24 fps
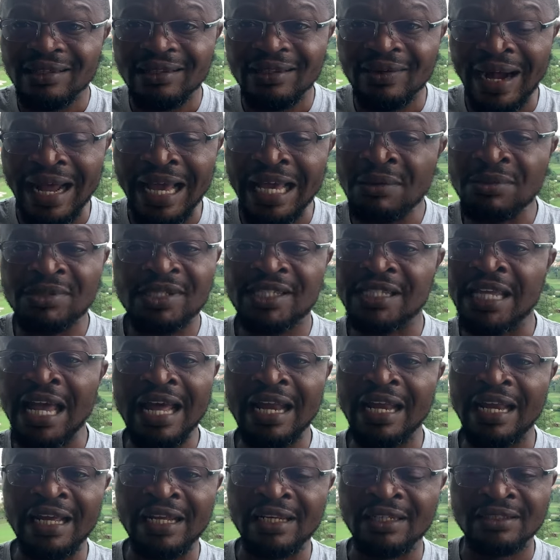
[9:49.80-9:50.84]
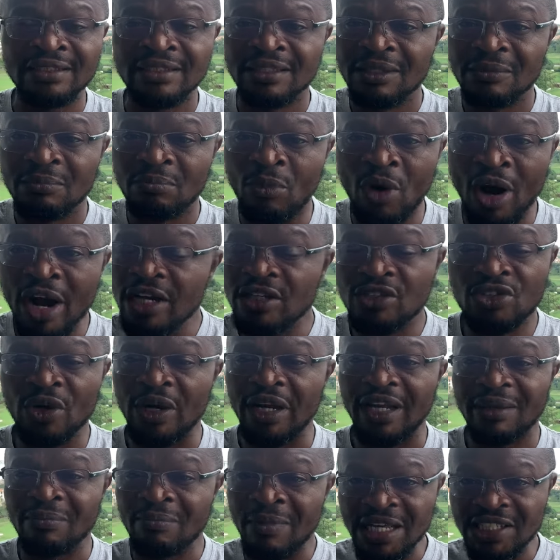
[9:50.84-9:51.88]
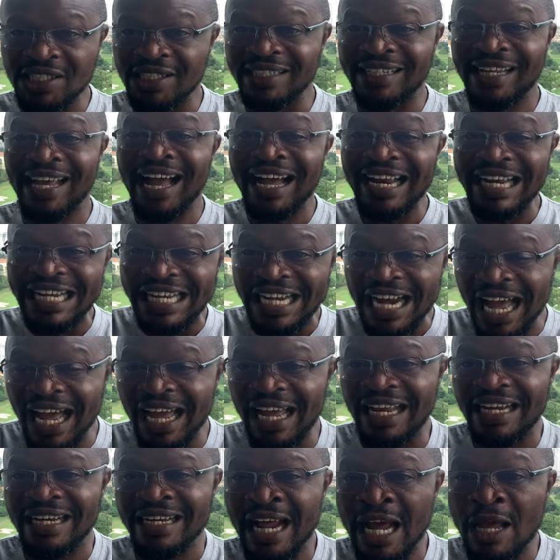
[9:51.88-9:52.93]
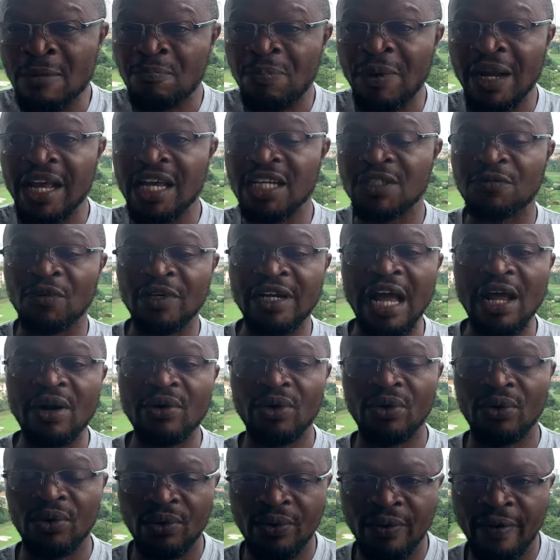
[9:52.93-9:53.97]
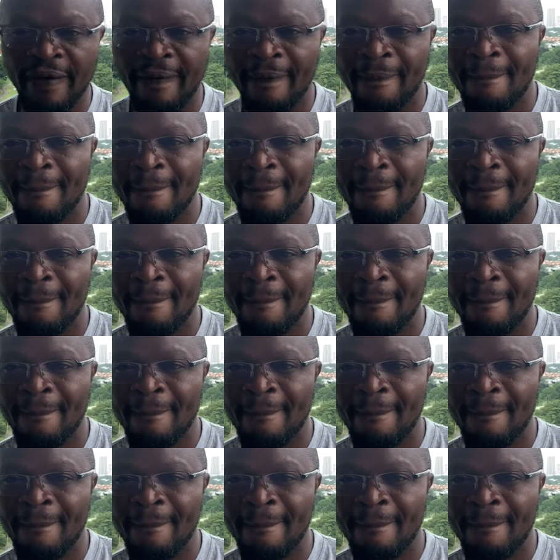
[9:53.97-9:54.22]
Raheem Sterling, Mudryk, Messi. There are nine, nine players for that role.